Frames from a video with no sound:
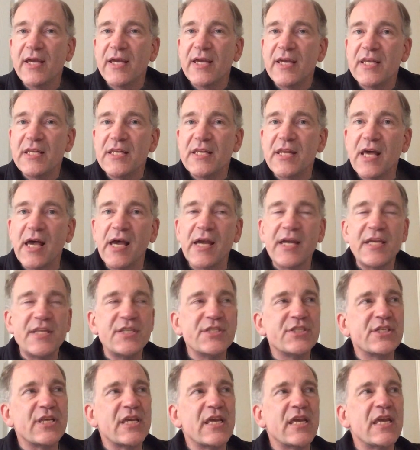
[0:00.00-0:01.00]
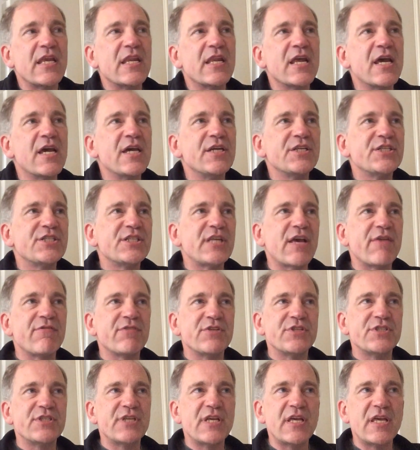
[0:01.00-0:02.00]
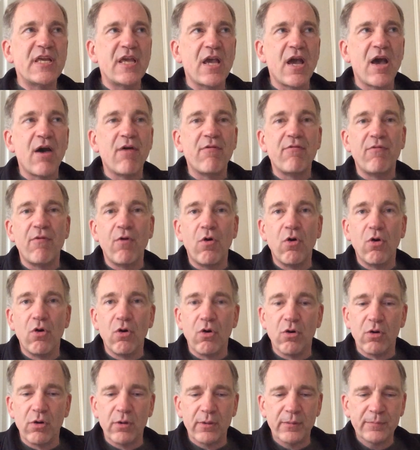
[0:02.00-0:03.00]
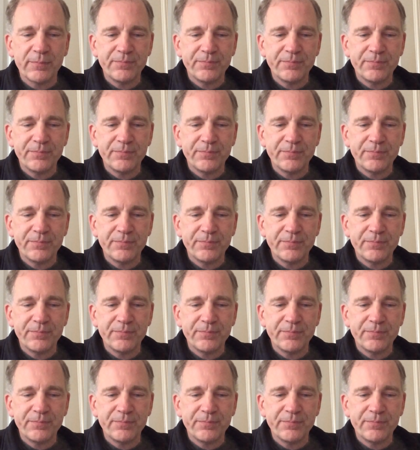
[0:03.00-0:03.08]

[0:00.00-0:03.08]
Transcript: in 1974.